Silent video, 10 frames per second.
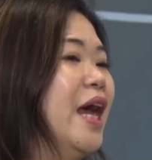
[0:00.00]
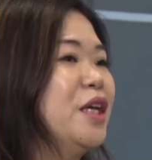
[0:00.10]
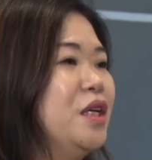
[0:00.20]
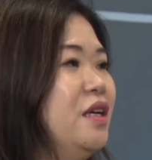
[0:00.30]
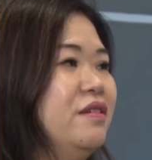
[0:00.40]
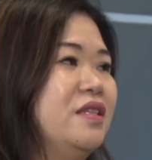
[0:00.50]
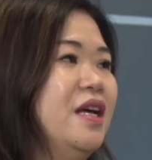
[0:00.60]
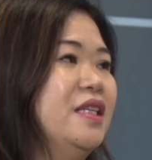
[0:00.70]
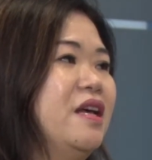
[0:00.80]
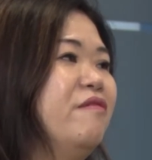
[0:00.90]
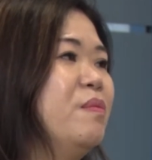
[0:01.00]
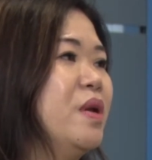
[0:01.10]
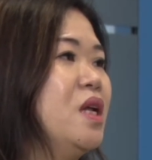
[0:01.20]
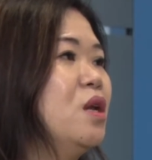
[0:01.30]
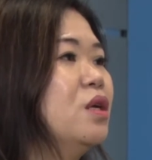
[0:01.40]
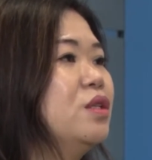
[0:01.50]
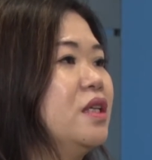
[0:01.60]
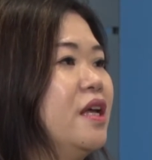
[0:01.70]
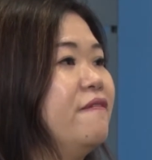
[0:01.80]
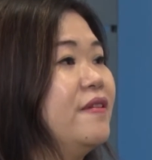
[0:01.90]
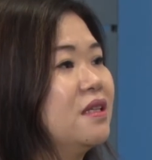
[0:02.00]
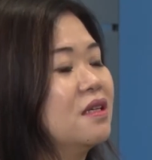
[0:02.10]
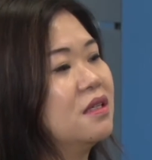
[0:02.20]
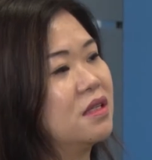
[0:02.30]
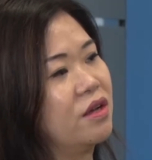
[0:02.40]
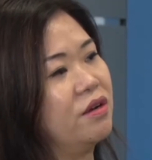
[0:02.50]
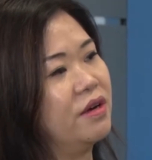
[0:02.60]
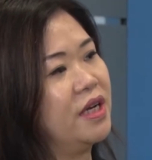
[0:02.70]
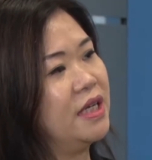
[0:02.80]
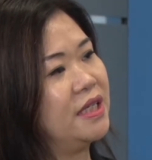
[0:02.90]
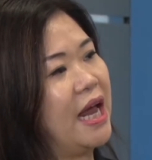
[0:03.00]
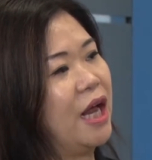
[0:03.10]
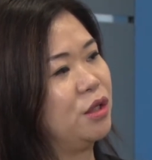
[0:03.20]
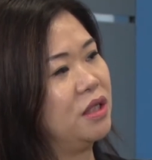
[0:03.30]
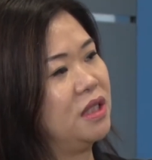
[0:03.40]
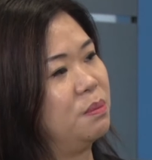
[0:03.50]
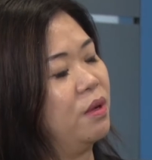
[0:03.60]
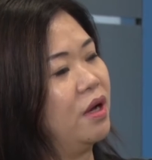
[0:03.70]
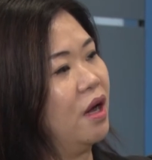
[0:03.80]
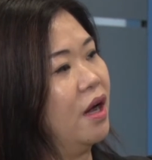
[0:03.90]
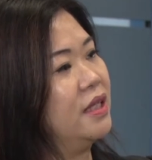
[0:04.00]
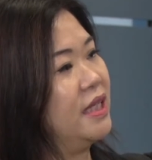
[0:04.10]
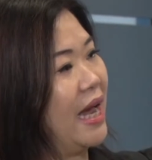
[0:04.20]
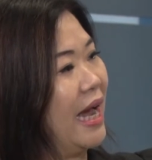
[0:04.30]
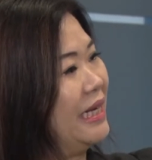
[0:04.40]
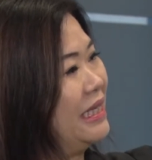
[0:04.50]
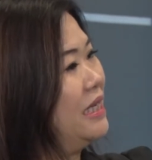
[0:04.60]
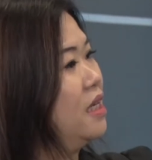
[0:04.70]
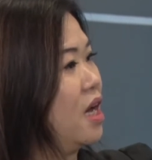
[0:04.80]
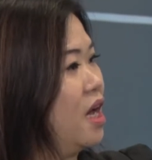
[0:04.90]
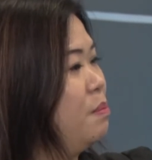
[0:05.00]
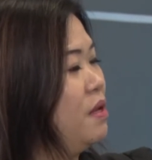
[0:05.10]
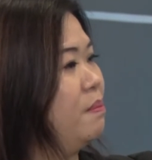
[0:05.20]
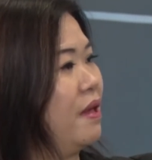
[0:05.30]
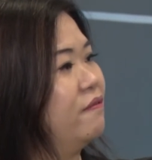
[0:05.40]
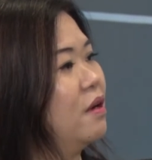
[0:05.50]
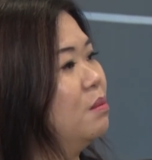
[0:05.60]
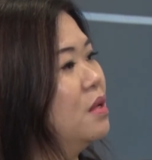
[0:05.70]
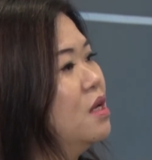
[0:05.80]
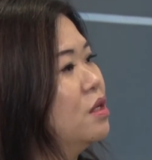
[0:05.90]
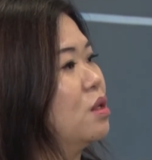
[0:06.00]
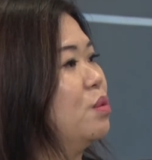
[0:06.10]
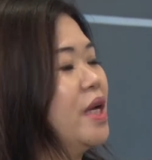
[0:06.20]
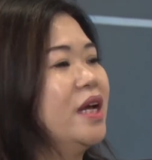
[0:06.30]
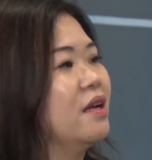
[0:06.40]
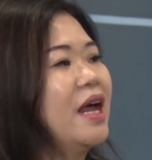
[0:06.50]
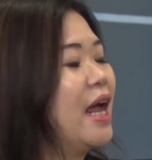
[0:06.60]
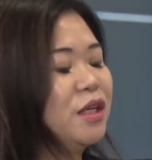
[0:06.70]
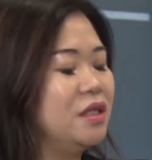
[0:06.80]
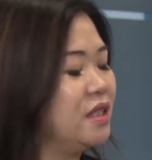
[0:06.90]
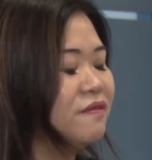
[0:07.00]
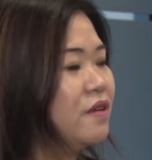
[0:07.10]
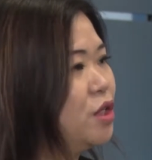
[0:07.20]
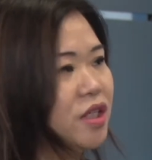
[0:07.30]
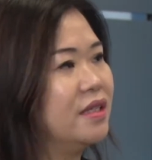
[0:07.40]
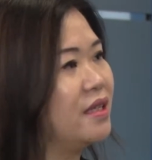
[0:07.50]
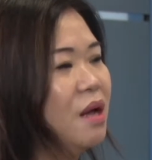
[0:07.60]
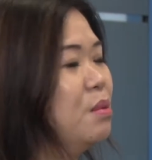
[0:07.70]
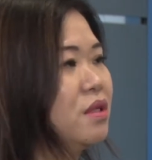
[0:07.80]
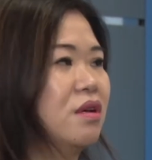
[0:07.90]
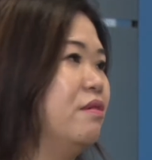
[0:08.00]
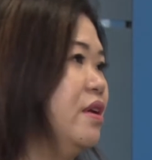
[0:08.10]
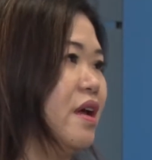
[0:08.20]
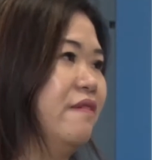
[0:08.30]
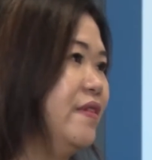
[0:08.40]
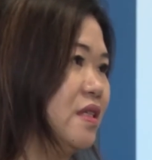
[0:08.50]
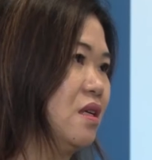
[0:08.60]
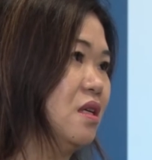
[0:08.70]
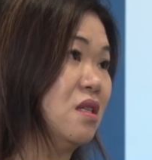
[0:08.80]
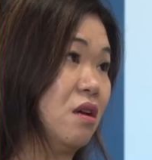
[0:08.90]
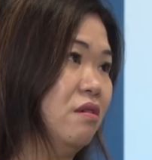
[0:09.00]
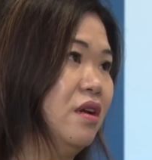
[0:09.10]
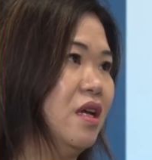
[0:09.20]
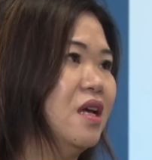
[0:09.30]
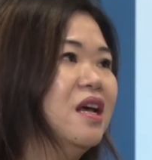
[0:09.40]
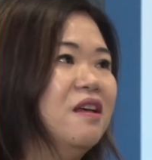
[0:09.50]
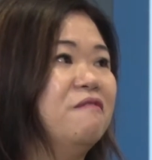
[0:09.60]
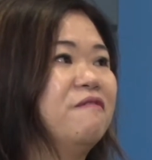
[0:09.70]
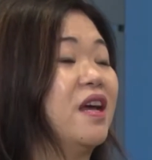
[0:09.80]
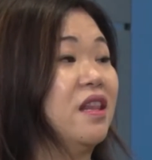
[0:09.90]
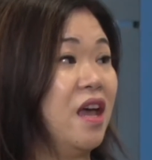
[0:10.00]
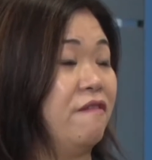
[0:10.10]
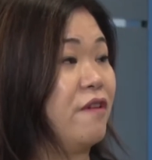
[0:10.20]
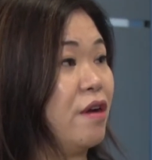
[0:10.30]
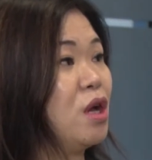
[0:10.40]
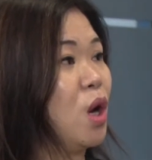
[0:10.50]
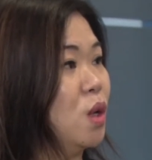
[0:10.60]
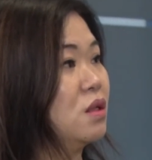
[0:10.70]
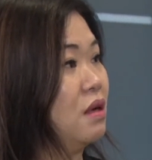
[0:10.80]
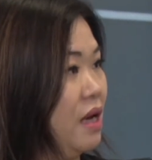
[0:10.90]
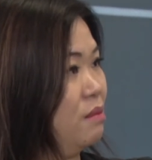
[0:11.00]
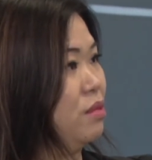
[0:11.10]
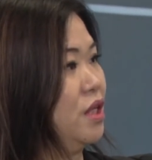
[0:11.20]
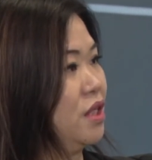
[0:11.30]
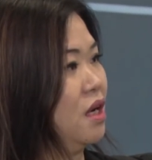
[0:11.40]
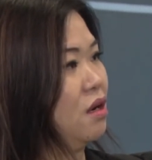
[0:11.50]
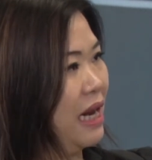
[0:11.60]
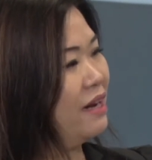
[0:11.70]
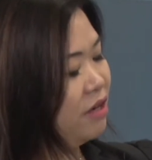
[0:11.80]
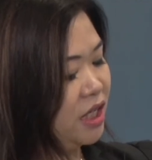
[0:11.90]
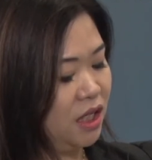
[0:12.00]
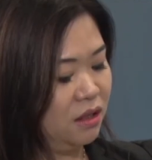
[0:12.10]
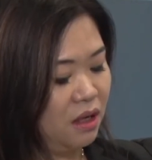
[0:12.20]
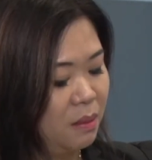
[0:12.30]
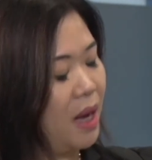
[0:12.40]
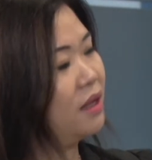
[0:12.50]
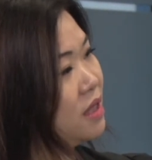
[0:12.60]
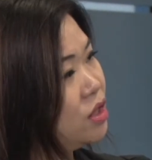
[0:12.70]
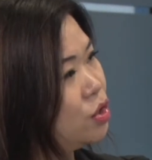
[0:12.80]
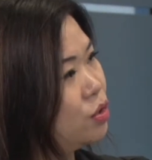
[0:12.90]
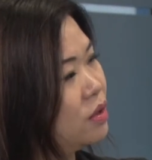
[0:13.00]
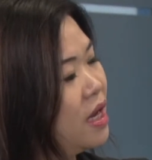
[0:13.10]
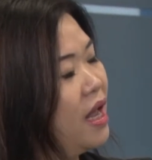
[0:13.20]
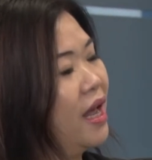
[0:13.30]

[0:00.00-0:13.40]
Actually, as everybody knows today, physical security is actually deployed on the IT and IP platform, so we cannot actually differentiate cybersecurity and physical security. In fact, they have very close collaboration among these two.